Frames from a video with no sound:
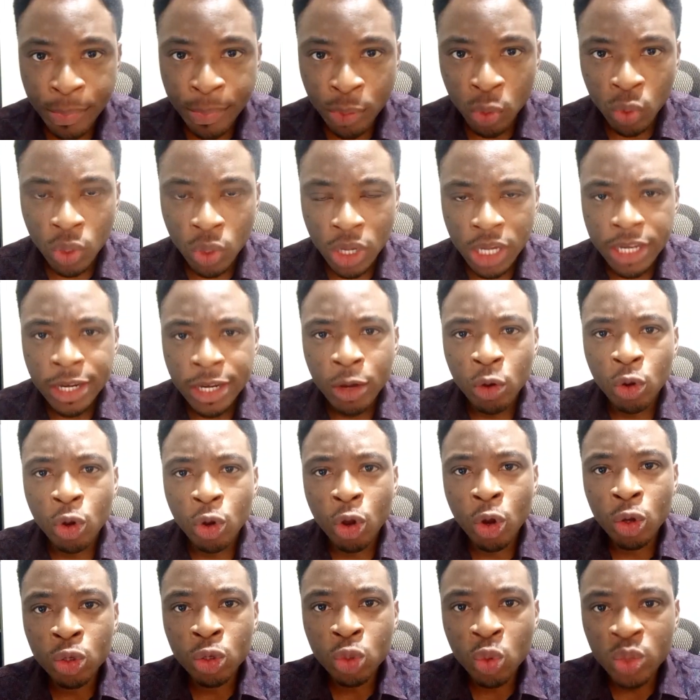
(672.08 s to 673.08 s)
people,
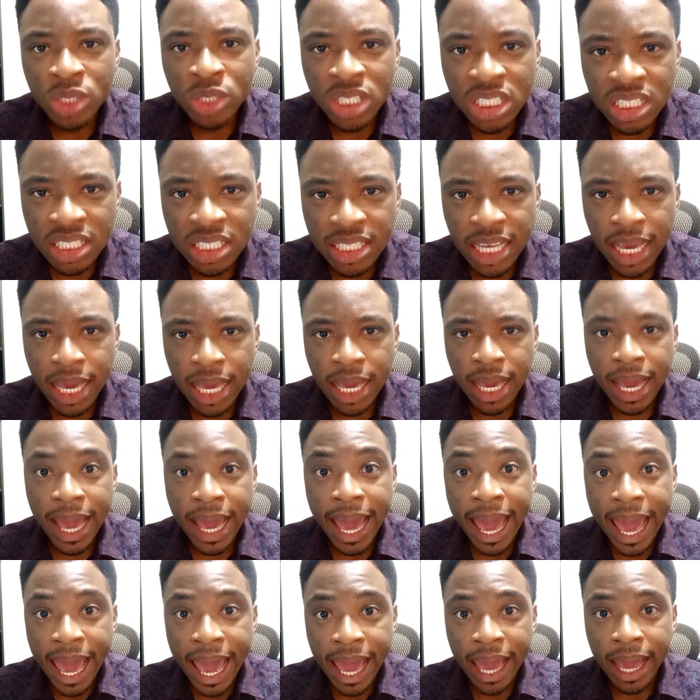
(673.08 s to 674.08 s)
they'll come notice say
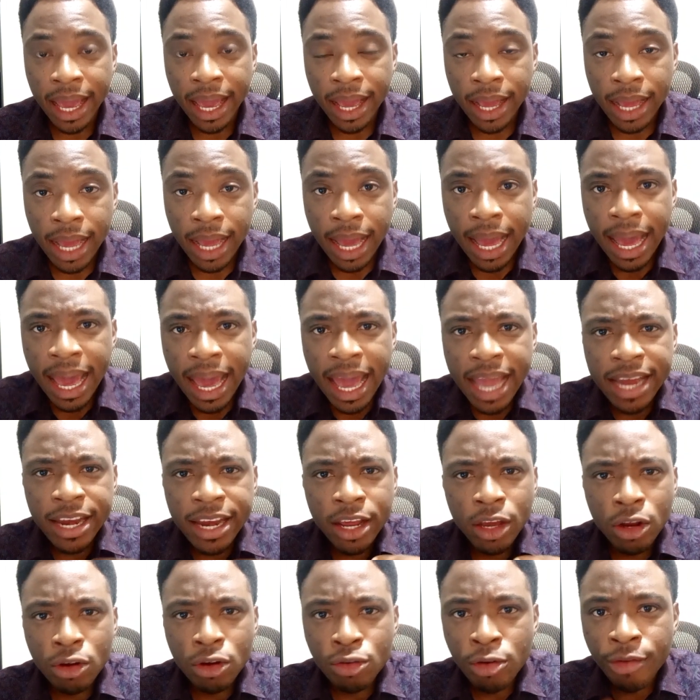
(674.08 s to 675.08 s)
hair
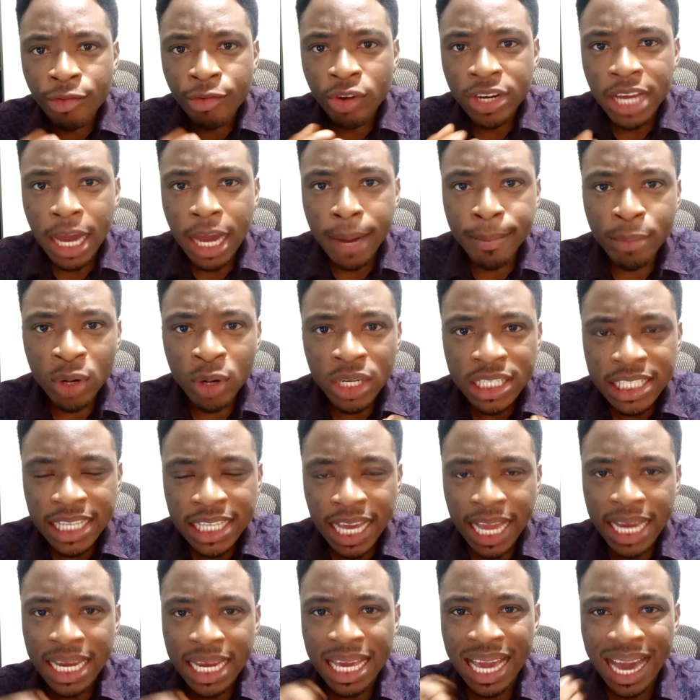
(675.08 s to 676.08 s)
they grow for their
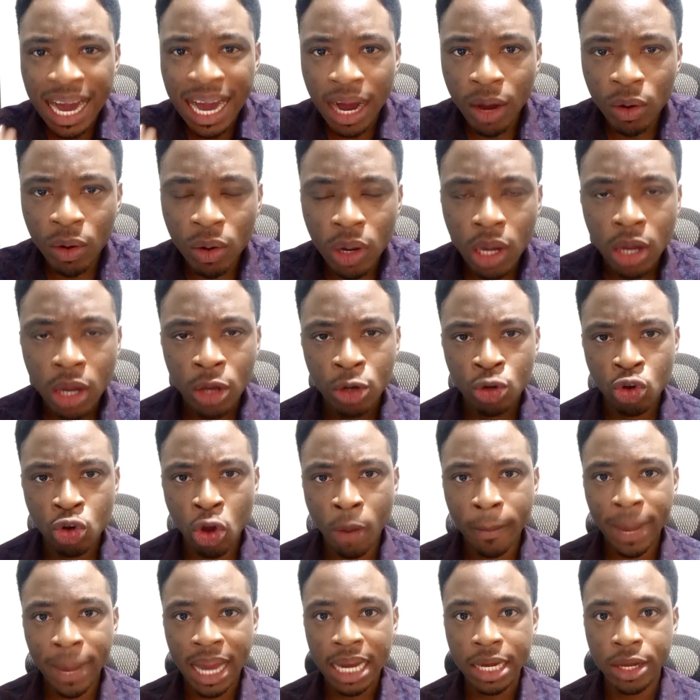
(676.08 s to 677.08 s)
body anyhow.
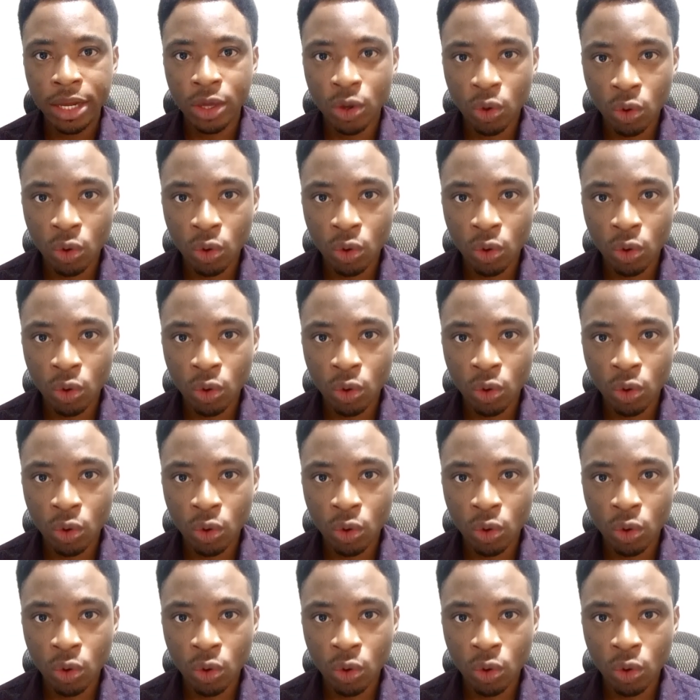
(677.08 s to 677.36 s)
Normally,